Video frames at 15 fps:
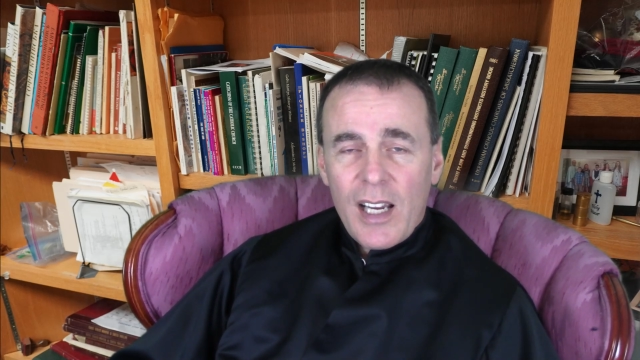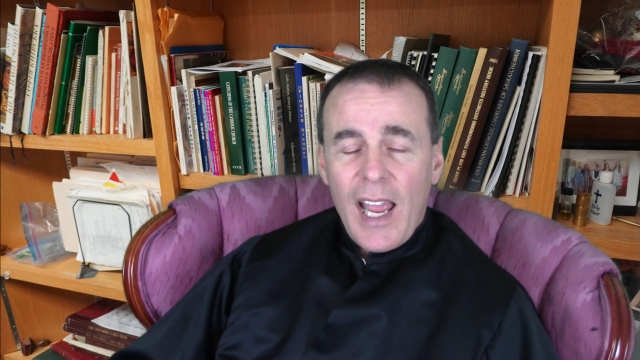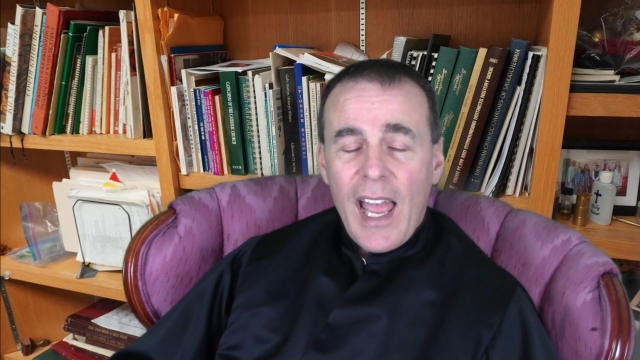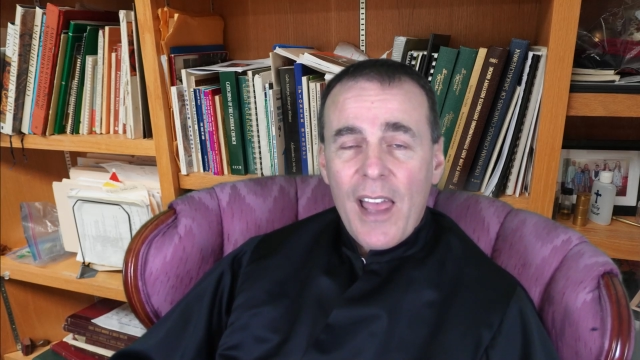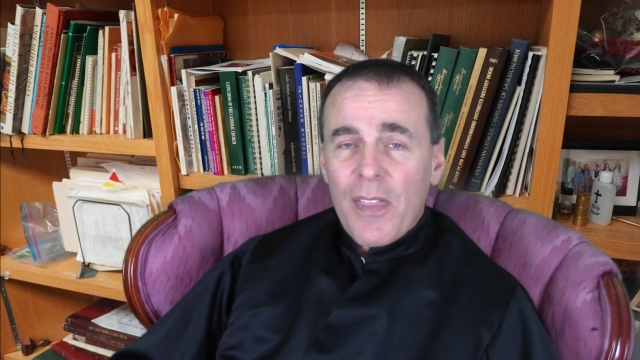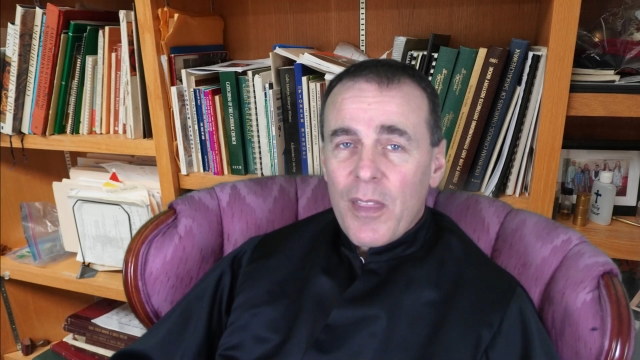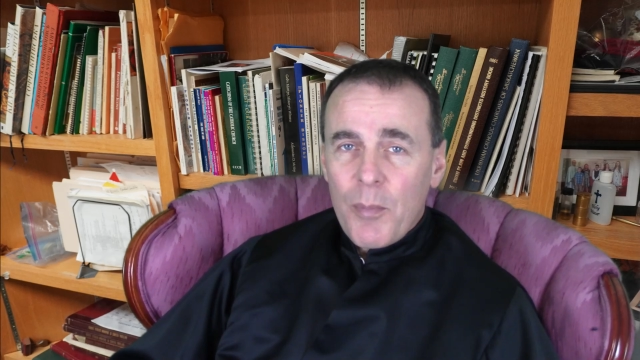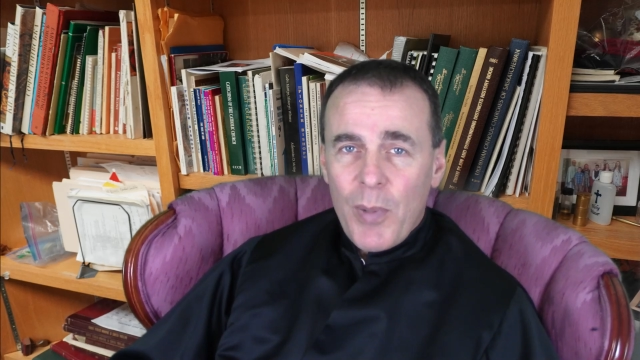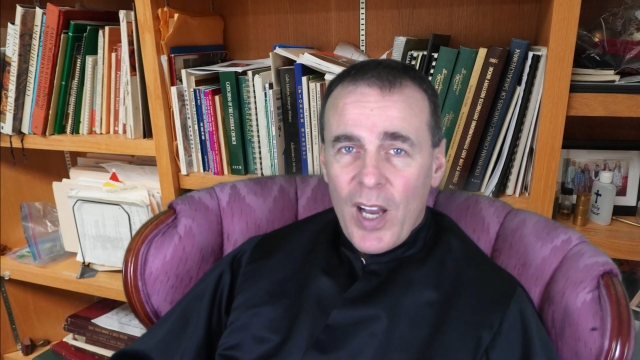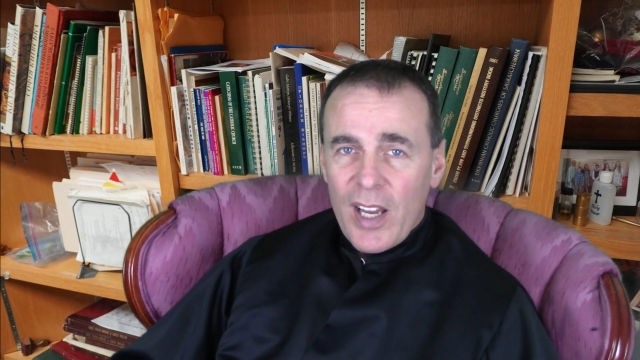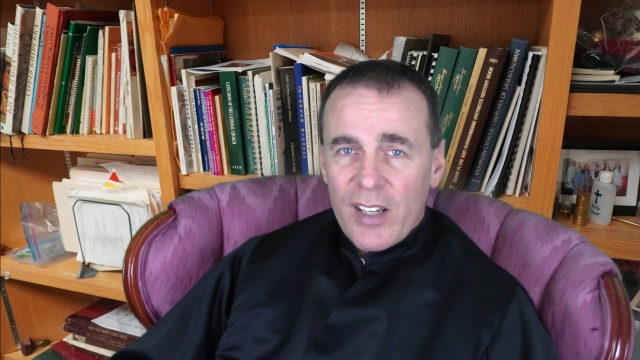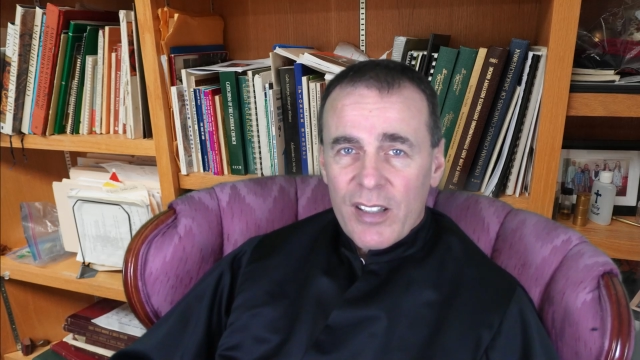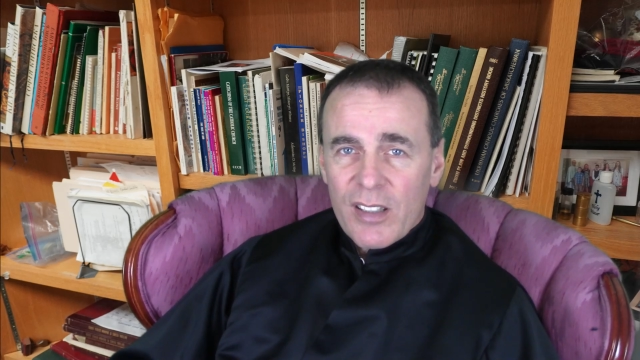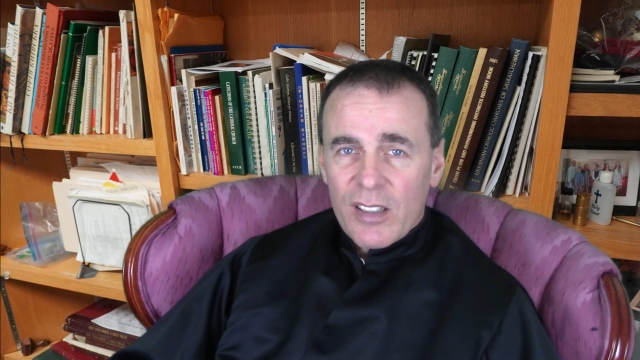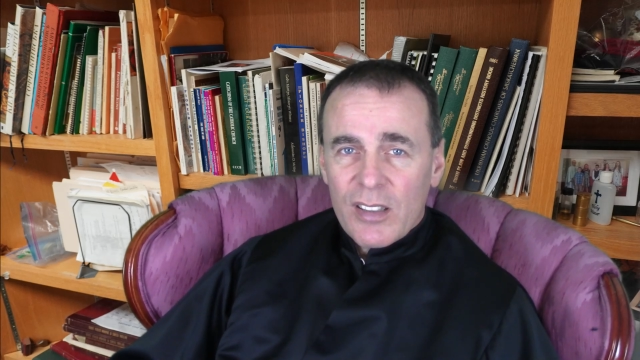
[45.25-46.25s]
and the
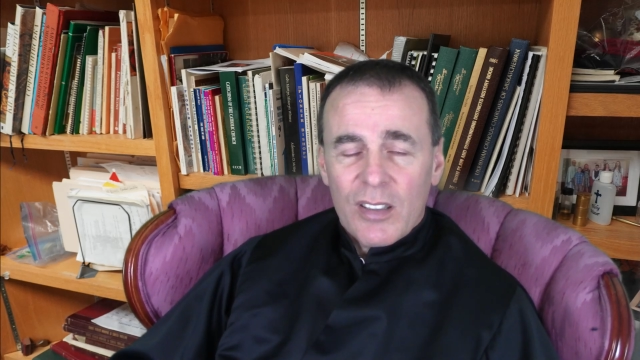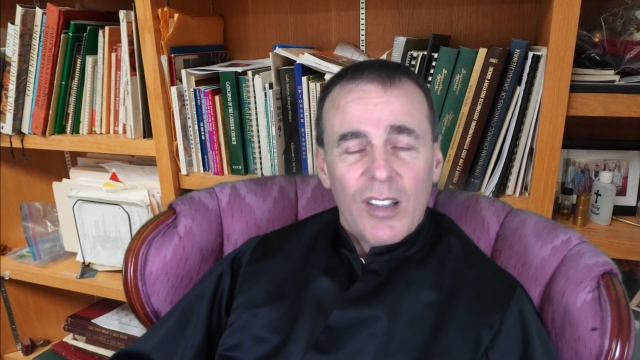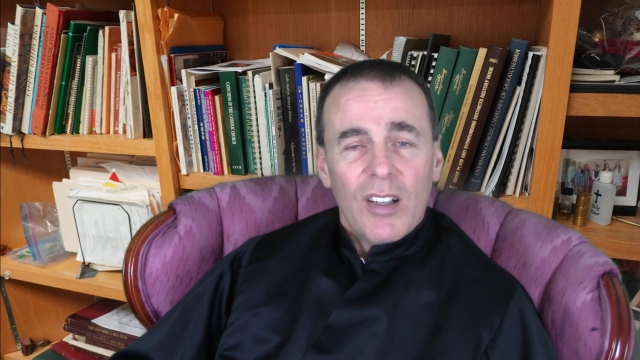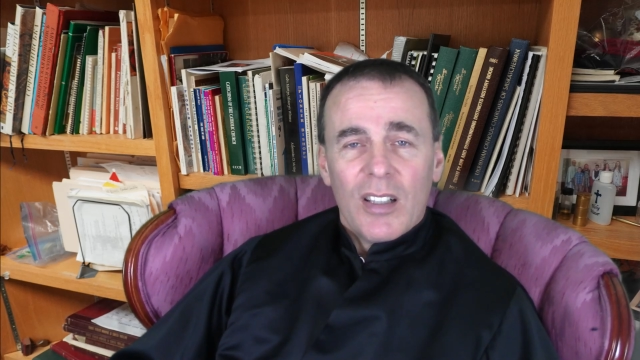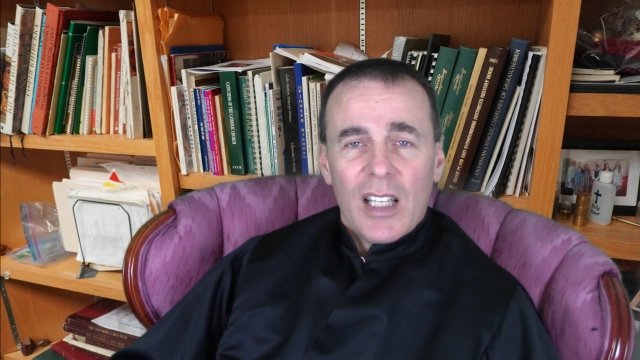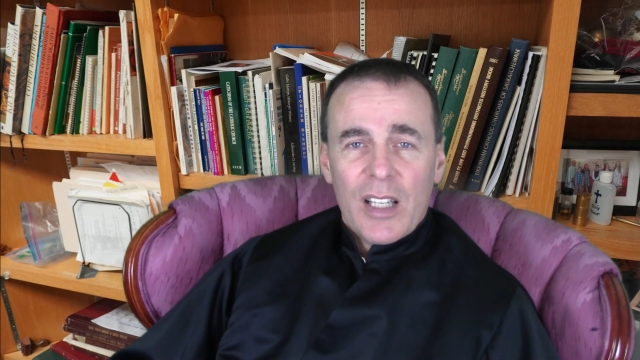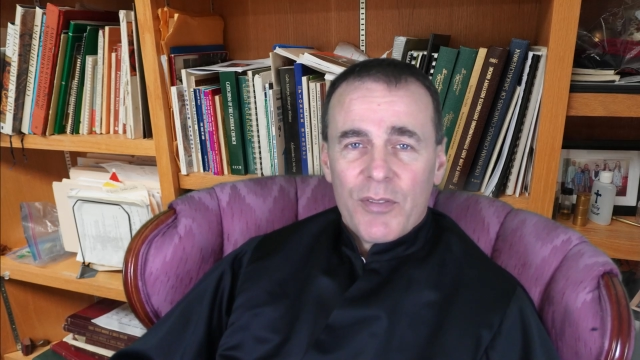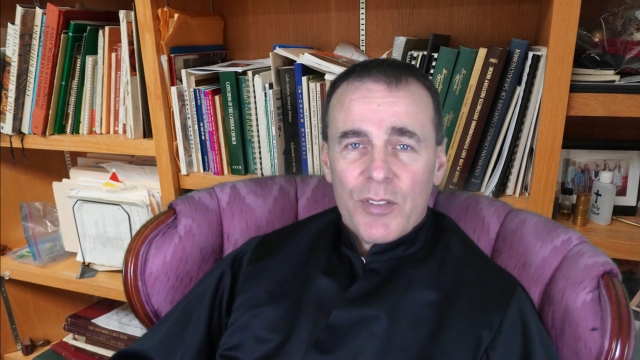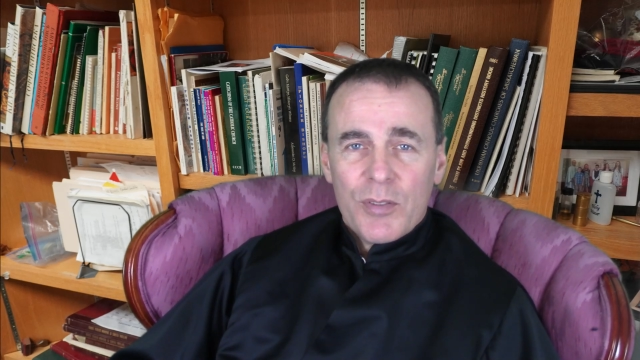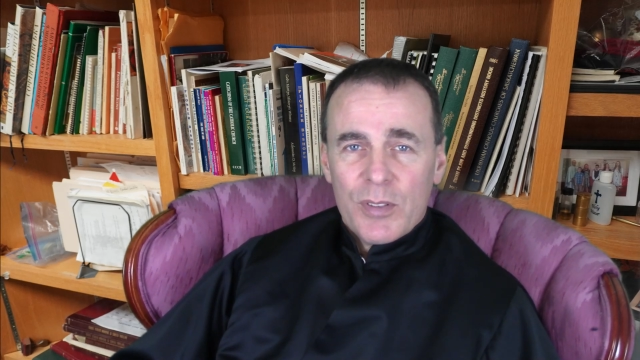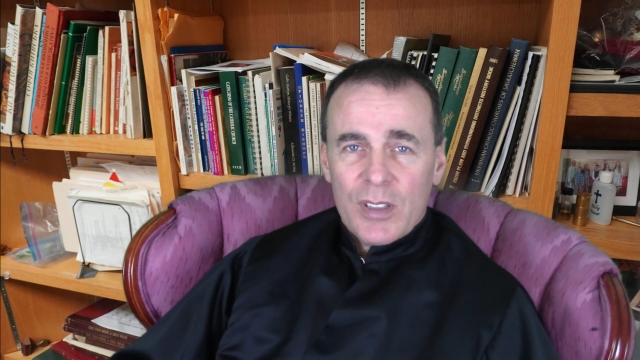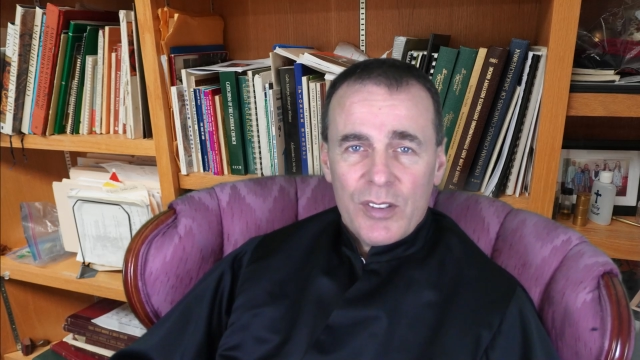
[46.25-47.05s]
buyer all have to